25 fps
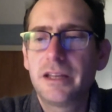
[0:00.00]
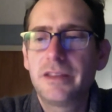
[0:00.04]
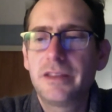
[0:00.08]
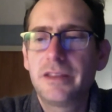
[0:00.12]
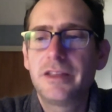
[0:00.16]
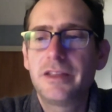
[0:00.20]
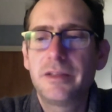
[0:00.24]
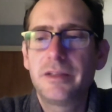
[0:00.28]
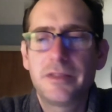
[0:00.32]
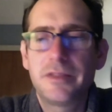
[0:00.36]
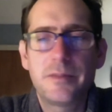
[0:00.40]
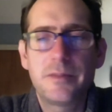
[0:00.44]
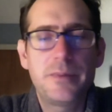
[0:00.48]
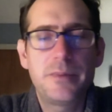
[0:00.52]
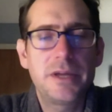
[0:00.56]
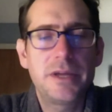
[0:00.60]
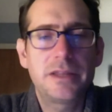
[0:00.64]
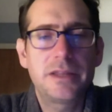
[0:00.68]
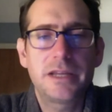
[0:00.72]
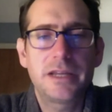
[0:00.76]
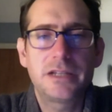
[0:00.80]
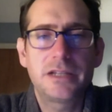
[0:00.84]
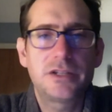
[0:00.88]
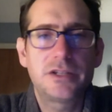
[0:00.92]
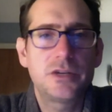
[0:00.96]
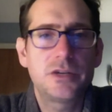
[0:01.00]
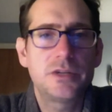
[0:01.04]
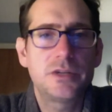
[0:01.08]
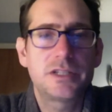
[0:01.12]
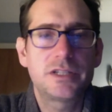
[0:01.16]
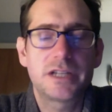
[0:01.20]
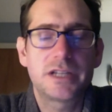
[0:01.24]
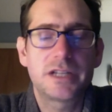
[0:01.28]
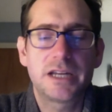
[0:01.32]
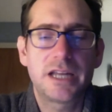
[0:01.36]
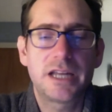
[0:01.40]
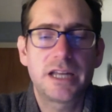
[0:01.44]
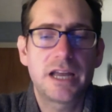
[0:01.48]
the the big thing too is,
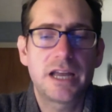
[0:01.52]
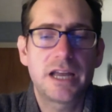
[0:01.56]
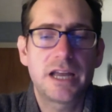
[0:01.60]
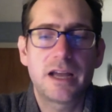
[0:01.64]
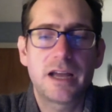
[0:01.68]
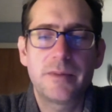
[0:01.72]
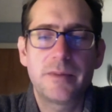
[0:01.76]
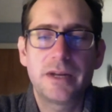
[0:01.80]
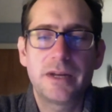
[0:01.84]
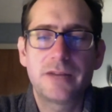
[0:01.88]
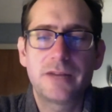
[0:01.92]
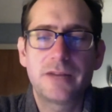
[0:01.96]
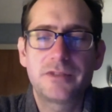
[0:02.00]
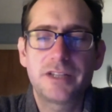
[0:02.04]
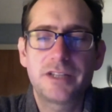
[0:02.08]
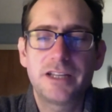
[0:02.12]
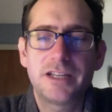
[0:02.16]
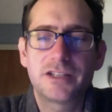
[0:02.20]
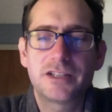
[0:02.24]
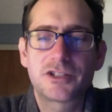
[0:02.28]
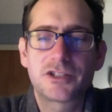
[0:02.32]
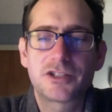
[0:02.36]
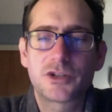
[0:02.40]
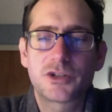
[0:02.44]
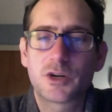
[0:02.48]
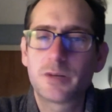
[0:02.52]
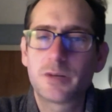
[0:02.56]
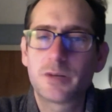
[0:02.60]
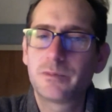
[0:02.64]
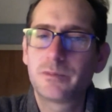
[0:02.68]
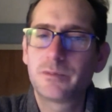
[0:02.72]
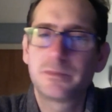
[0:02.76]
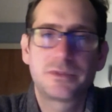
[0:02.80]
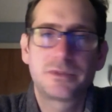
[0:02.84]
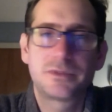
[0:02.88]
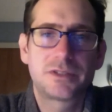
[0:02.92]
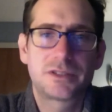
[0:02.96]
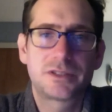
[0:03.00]
and again, I mean, I've seen a
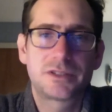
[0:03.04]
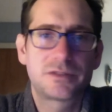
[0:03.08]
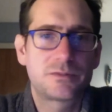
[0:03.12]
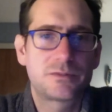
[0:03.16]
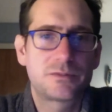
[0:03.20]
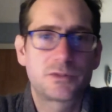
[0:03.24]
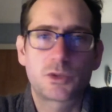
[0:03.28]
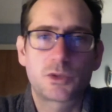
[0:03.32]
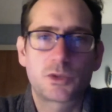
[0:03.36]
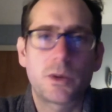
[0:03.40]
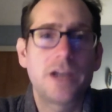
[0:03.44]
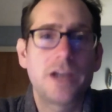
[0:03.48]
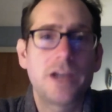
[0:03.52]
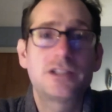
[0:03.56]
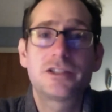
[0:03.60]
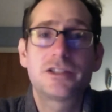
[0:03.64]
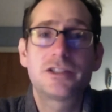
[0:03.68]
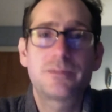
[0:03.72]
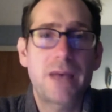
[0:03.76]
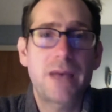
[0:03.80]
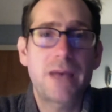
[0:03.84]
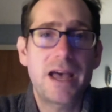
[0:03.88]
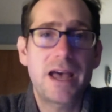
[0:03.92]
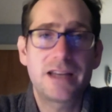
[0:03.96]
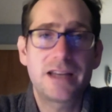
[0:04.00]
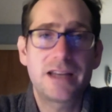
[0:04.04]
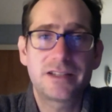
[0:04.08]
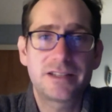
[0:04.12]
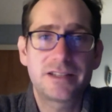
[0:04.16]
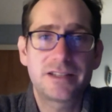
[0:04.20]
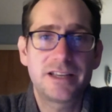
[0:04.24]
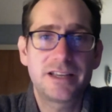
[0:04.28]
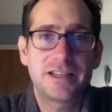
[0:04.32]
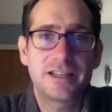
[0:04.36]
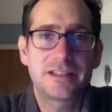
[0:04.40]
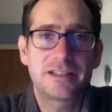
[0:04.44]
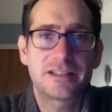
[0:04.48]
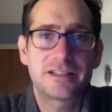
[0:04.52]
storm twice as bad as
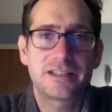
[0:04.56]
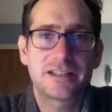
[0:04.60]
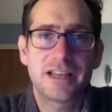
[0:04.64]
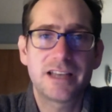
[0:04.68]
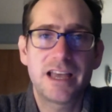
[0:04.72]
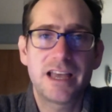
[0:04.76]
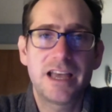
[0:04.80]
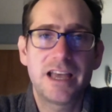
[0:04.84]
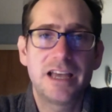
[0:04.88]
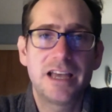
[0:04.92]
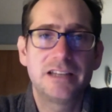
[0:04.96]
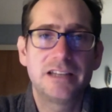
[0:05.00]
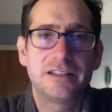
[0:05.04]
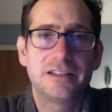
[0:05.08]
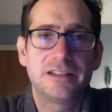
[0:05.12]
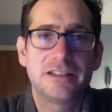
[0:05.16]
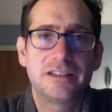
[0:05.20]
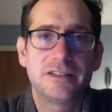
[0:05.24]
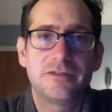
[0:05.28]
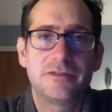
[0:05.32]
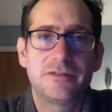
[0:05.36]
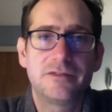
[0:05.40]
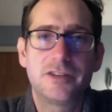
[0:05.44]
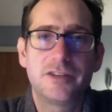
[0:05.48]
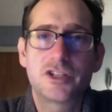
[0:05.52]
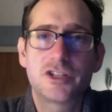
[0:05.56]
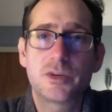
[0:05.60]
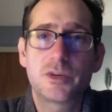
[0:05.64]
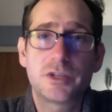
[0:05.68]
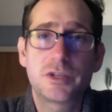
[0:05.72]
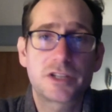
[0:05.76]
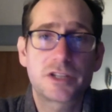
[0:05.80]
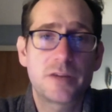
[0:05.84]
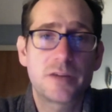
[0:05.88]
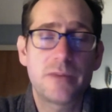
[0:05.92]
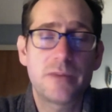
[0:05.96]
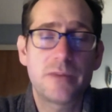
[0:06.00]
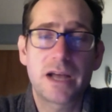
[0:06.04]
this, and the fish always
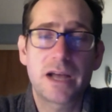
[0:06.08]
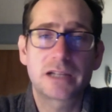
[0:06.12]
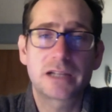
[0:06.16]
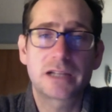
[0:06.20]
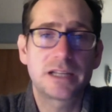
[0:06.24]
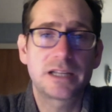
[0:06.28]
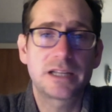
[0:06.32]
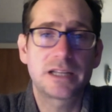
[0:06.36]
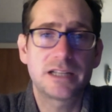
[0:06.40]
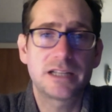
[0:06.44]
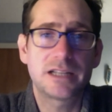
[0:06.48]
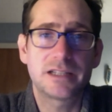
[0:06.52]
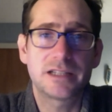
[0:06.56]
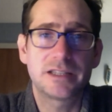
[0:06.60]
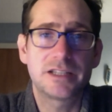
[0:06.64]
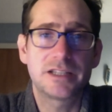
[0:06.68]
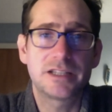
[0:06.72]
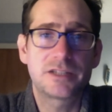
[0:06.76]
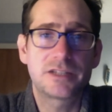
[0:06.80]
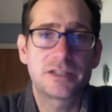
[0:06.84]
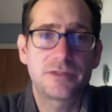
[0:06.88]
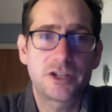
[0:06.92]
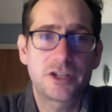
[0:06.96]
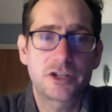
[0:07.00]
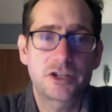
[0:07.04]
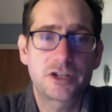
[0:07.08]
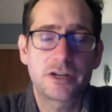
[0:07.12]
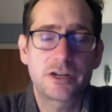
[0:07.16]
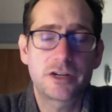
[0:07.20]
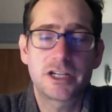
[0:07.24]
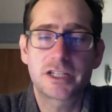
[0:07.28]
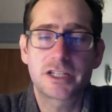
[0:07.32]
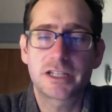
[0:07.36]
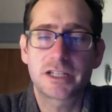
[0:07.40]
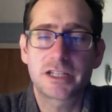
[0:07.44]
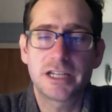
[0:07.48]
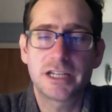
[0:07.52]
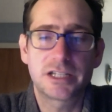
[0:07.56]
come back. Like I said, this fishery
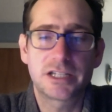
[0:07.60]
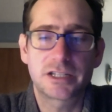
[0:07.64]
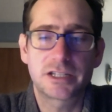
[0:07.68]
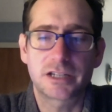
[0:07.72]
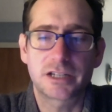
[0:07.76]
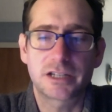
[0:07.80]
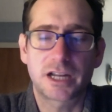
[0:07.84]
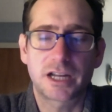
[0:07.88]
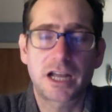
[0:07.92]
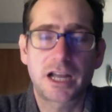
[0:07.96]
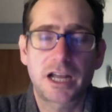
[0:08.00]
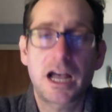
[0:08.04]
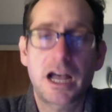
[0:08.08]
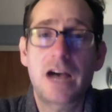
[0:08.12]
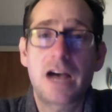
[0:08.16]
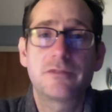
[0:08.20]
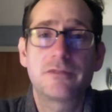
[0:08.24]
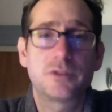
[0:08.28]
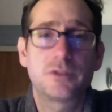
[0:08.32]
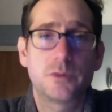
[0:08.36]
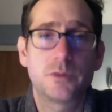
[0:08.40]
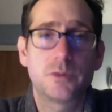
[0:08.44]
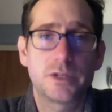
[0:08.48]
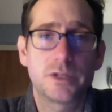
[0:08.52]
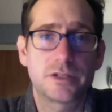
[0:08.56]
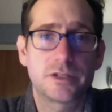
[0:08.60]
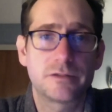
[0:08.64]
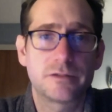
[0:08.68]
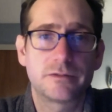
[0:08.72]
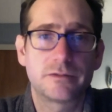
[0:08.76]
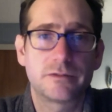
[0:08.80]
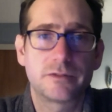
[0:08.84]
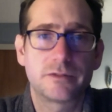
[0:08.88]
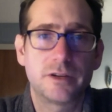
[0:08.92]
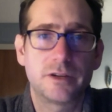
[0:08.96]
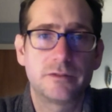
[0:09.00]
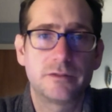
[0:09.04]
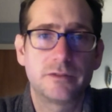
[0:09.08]
just it's just a confluence of
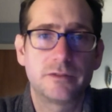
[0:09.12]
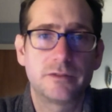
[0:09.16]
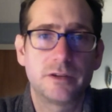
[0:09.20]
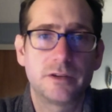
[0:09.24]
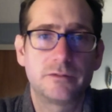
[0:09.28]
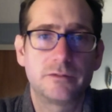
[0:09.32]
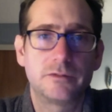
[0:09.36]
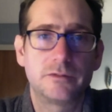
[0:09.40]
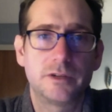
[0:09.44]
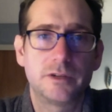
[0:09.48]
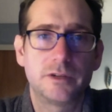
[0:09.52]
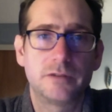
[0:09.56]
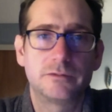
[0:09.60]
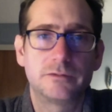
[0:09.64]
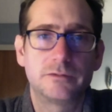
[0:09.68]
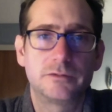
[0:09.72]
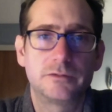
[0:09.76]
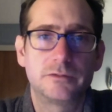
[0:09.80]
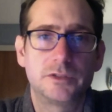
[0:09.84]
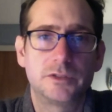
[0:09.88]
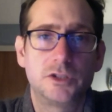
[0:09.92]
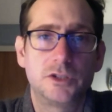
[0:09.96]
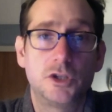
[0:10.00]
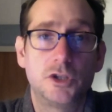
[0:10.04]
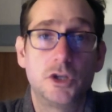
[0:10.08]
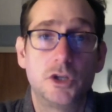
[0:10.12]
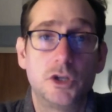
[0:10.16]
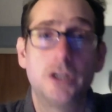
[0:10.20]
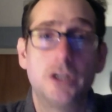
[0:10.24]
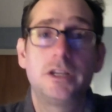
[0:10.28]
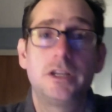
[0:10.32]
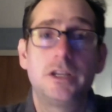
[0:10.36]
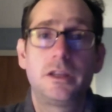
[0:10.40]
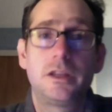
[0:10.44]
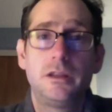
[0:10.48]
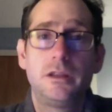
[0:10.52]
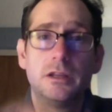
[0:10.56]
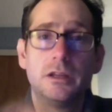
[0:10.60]
of of, of good
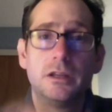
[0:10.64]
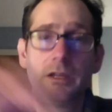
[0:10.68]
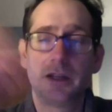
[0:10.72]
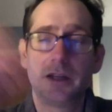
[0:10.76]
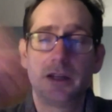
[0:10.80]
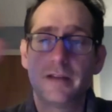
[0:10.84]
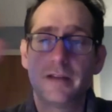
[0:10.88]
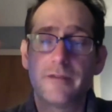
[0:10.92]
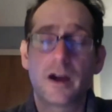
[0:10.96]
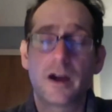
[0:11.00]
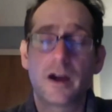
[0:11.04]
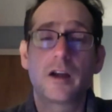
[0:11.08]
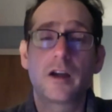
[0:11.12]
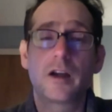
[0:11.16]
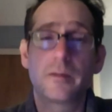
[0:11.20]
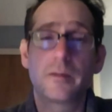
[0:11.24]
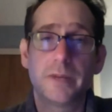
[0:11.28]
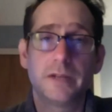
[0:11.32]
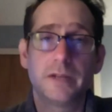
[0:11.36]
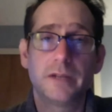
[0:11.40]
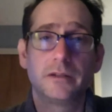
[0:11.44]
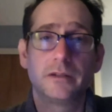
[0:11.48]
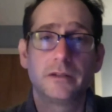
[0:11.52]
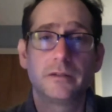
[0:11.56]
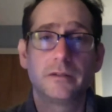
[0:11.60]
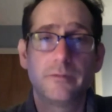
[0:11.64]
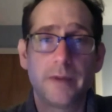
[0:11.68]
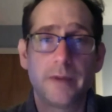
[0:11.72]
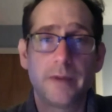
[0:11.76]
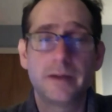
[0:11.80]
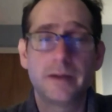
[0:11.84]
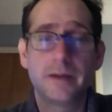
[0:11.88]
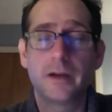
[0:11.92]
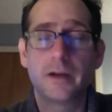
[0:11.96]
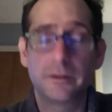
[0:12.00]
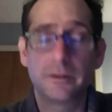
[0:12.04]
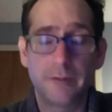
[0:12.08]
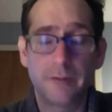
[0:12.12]
environment
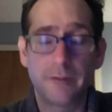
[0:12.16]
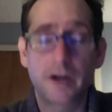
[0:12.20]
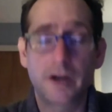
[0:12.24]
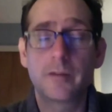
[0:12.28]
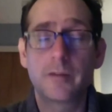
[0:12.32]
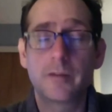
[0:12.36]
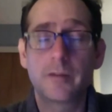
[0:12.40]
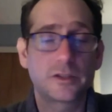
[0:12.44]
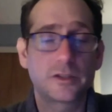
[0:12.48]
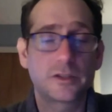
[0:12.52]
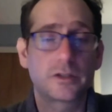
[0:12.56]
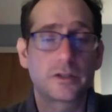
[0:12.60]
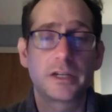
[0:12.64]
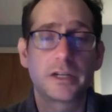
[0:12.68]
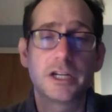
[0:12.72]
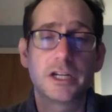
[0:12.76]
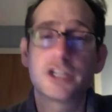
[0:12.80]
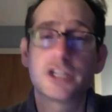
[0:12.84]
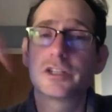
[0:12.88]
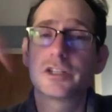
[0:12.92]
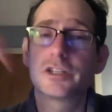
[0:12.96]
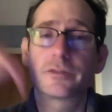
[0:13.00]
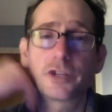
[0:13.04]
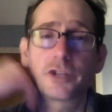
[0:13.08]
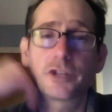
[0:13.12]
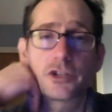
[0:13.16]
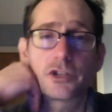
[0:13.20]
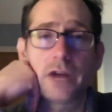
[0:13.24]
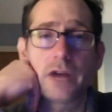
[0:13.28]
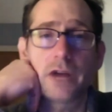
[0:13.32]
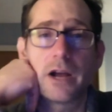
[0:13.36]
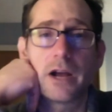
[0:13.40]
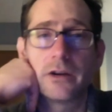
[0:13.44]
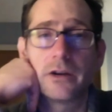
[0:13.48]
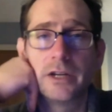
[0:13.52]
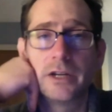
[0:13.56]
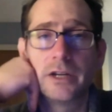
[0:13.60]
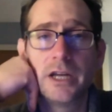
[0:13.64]
environmental conditions for
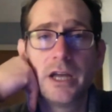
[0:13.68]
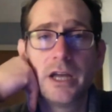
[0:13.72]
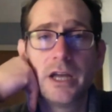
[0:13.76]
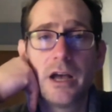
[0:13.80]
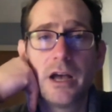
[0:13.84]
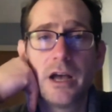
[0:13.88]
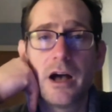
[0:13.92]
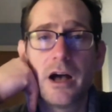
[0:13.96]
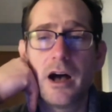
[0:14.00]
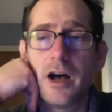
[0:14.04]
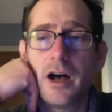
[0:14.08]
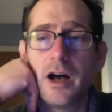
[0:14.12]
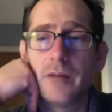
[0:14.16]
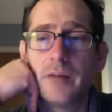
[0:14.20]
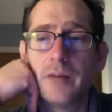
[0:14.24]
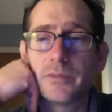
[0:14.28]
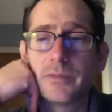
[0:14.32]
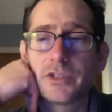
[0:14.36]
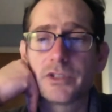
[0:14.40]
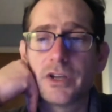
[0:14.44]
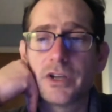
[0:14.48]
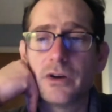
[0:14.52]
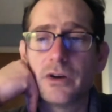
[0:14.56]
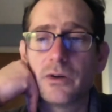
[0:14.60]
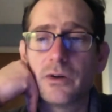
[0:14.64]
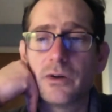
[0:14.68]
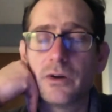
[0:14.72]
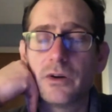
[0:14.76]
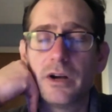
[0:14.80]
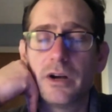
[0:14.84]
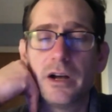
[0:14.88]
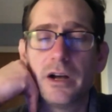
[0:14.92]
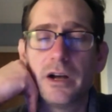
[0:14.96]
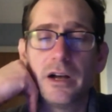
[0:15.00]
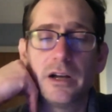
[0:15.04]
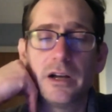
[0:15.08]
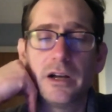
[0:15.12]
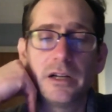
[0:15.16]
trout. Um, so
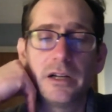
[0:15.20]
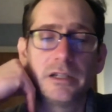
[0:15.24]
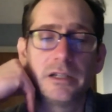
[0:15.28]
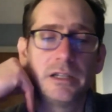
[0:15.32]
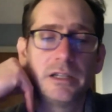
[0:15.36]
uh,